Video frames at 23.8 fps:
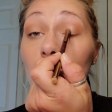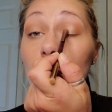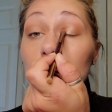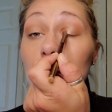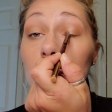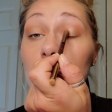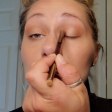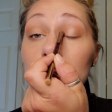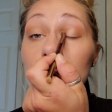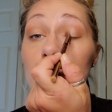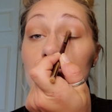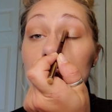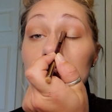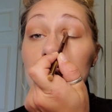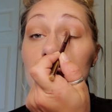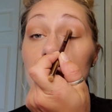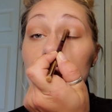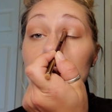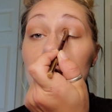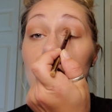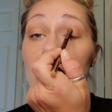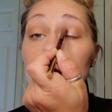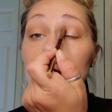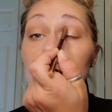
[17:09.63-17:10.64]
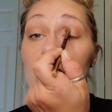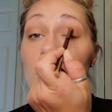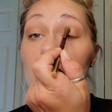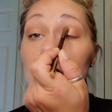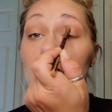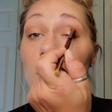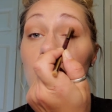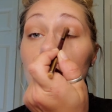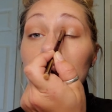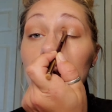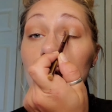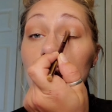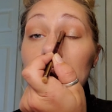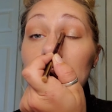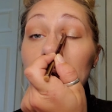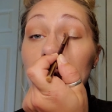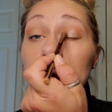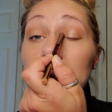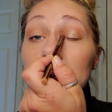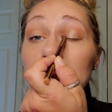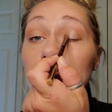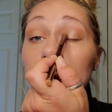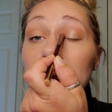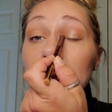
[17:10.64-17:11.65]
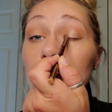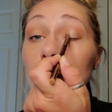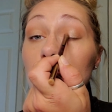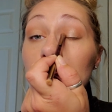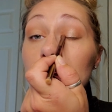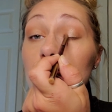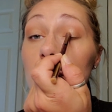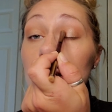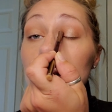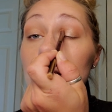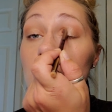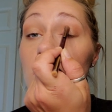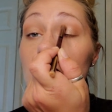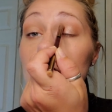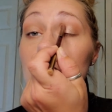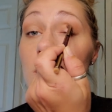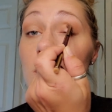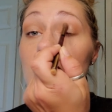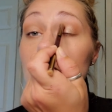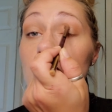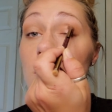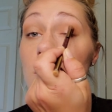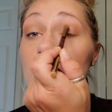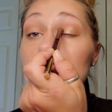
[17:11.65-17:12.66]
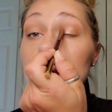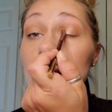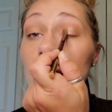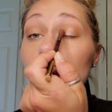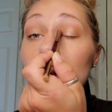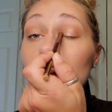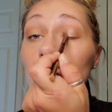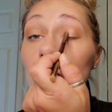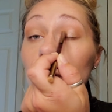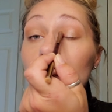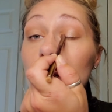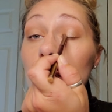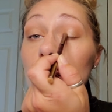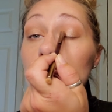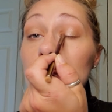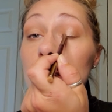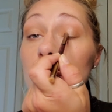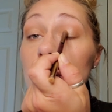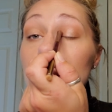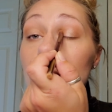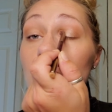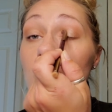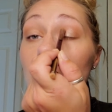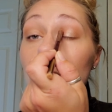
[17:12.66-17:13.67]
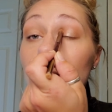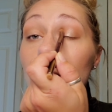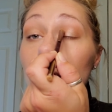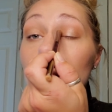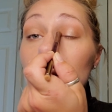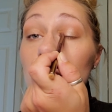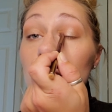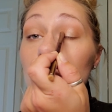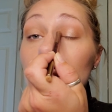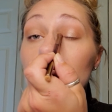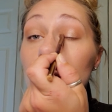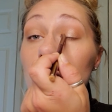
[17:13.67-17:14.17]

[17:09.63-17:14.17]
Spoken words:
just connected. Just a seamless connection.